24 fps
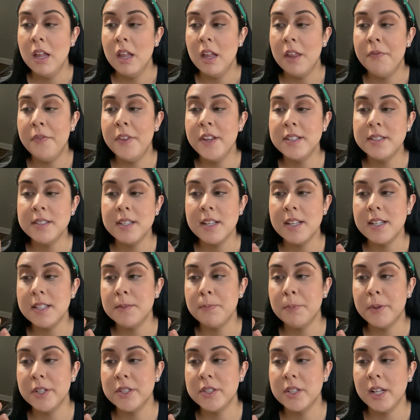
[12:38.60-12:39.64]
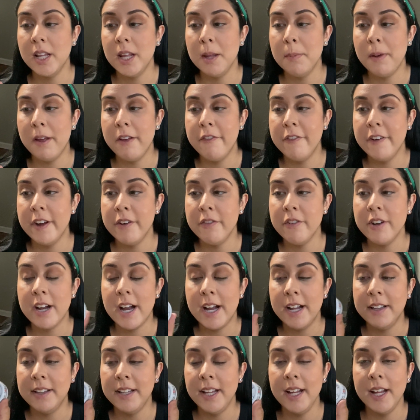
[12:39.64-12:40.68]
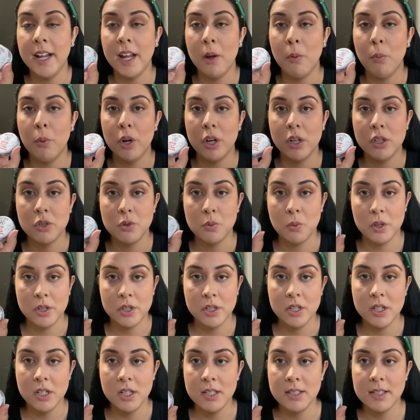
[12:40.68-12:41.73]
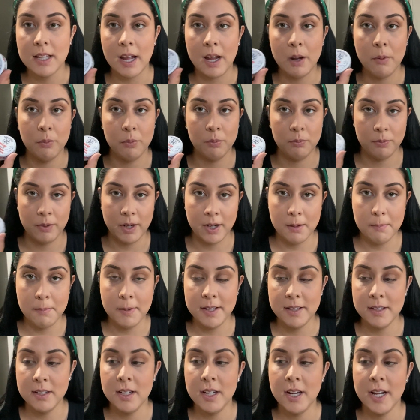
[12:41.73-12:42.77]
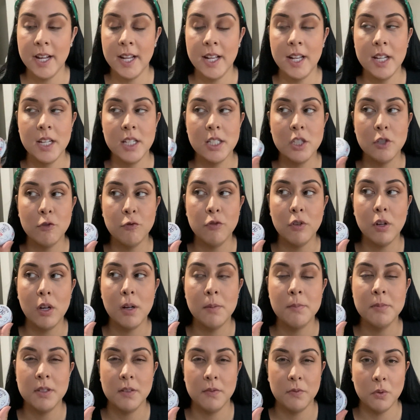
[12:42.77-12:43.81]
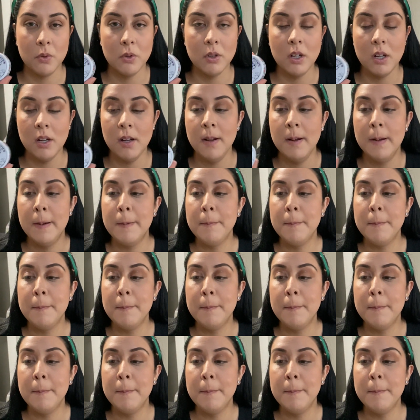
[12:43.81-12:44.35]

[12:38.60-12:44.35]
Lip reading: This is personally my favorite. I think it works wonders. I would recommend it. It is from Sephora.